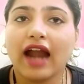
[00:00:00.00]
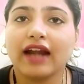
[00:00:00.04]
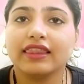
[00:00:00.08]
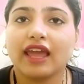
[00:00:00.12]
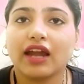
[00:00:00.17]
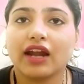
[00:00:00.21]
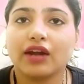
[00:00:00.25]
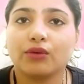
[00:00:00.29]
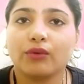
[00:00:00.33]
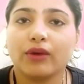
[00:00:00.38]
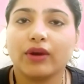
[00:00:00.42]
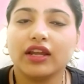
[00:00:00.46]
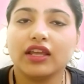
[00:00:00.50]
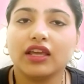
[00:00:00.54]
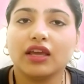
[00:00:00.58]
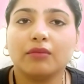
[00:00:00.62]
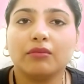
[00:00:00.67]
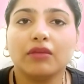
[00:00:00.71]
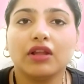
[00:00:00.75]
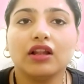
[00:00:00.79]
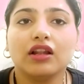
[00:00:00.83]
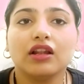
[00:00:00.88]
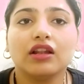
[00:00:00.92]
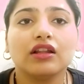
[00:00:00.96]
that 20
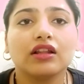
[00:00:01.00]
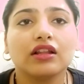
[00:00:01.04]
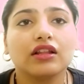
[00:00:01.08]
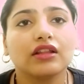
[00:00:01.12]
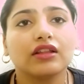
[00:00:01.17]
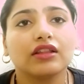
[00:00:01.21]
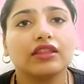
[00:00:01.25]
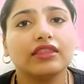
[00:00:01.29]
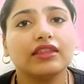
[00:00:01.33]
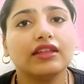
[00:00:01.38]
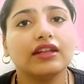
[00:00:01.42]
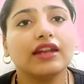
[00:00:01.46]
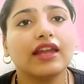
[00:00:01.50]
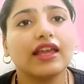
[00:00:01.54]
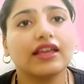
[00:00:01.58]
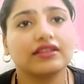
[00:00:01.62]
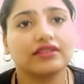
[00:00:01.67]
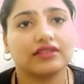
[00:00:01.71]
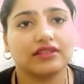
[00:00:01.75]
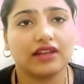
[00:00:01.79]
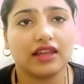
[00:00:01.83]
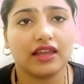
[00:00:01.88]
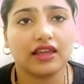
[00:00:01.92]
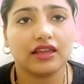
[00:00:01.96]
ml the
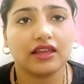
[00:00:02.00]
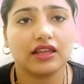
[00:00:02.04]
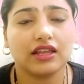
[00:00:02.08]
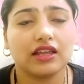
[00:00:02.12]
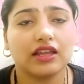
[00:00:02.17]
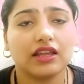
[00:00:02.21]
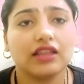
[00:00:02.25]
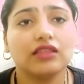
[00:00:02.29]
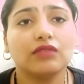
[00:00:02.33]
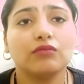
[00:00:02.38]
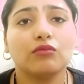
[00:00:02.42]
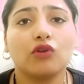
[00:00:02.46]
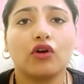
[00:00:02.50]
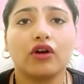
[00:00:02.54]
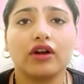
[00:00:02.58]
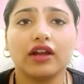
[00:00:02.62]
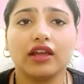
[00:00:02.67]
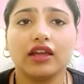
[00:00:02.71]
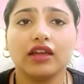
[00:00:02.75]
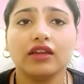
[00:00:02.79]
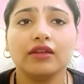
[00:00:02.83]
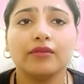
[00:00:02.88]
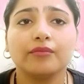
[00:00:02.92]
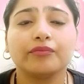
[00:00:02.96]
next day in the
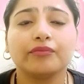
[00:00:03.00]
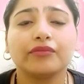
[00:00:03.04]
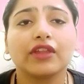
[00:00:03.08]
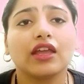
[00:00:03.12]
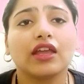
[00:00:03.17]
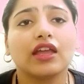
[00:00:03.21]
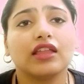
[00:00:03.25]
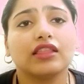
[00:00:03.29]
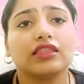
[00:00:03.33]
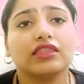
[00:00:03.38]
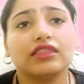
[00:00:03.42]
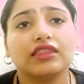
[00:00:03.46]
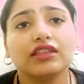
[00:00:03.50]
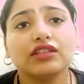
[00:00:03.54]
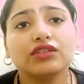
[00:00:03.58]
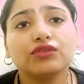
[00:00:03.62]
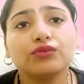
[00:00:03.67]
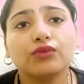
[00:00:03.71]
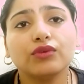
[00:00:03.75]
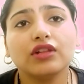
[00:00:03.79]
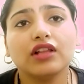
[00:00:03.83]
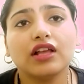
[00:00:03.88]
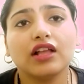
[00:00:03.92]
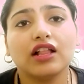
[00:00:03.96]
morning. This
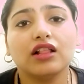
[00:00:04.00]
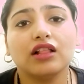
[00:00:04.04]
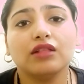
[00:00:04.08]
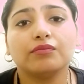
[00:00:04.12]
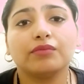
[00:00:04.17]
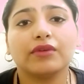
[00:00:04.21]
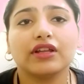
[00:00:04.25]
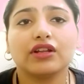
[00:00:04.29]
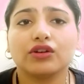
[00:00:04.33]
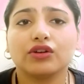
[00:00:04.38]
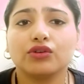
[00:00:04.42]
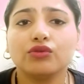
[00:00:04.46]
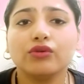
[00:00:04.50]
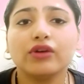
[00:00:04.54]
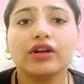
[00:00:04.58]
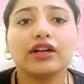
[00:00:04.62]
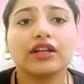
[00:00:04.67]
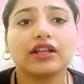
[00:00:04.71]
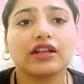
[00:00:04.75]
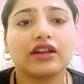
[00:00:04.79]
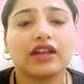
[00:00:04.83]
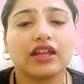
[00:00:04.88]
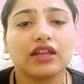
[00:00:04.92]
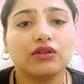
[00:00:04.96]
will help. Do it
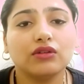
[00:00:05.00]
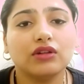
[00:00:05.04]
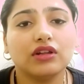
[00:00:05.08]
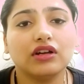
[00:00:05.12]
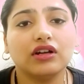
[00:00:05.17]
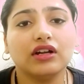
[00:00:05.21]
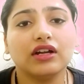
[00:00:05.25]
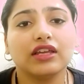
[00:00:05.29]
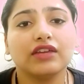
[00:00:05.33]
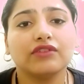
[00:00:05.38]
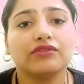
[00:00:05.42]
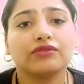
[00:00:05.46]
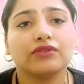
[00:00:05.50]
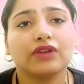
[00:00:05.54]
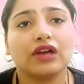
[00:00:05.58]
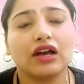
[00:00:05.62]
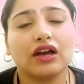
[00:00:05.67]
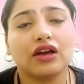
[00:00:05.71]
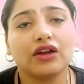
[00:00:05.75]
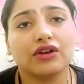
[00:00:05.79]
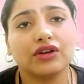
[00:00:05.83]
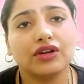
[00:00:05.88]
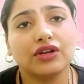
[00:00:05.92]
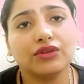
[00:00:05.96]
regularly.
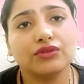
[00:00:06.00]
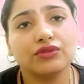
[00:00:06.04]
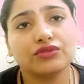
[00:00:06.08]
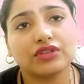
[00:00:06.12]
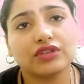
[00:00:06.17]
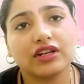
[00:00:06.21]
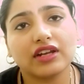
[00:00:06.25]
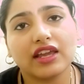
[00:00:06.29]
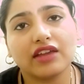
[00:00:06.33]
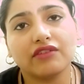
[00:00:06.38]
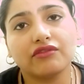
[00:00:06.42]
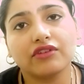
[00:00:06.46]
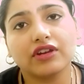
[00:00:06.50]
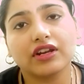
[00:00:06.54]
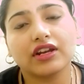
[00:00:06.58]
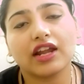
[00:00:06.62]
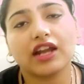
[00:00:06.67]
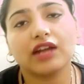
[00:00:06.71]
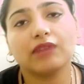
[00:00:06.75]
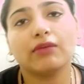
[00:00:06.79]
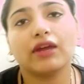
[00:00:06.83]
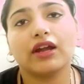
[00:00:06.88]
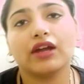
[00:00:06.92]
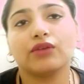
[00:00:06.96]
Reduce it every
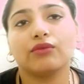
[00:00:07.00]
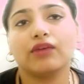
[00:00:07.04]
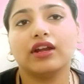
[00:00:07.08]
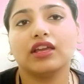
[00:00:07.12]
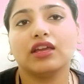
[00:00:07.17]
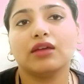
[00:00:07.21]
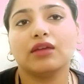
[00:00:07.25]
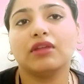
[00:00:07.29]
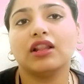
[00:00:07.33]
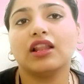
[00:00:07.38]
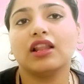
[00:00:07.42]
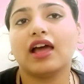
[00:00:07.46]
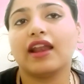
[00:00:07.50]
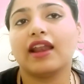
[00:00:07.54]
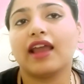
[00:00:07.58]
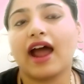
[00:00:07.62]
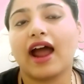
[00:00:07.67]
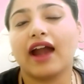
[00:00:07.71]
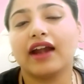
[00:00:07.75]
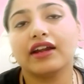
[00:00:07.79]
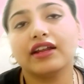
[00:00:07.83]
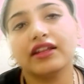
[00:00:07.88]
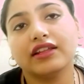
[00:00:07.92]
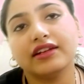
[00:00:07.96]
night by 20 ml and
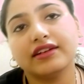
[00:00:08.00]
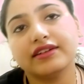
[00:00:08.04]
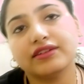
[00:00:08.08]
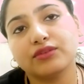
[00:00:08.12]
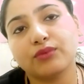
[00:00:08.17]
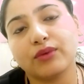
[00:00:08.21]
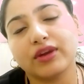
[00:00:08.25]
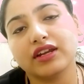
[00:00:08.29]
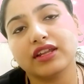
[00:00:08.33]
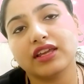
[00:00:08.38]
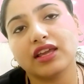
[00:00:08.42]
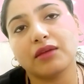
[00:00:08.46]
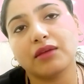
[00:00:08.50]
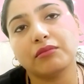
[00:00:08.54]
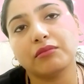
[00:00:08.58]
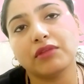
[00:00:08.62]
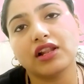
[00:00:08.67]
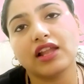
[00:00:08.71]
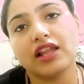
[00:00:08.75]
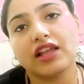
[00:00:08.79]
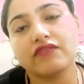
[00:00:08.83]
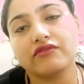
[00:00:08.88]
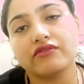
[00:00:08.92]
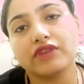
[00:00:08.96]
add the 20
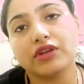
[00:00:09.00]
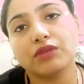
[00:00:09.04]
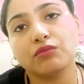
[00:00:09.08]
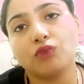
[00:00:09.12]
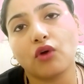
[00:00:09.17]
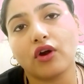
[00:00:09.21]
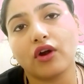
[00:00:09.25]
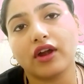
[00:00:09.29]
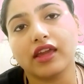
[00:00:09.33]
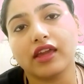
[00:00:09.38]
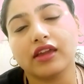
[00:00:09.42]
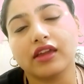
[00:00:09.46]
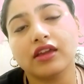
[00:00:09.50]
ml every morning.